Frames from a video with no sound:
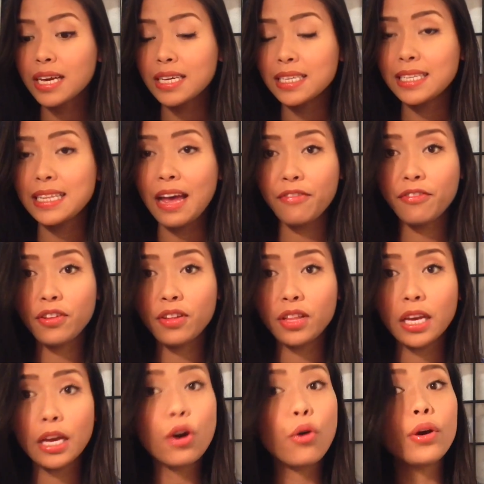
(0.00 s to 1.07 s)
is
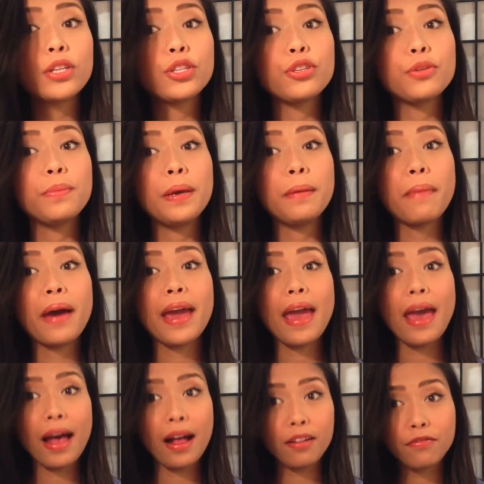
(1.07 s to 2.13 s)
definitely going to be my
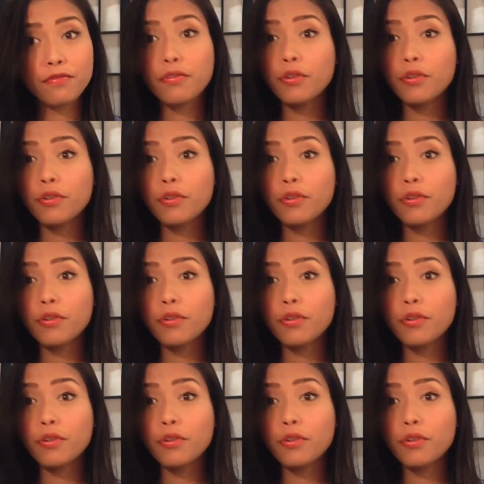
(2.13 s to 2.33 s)
e.l.f.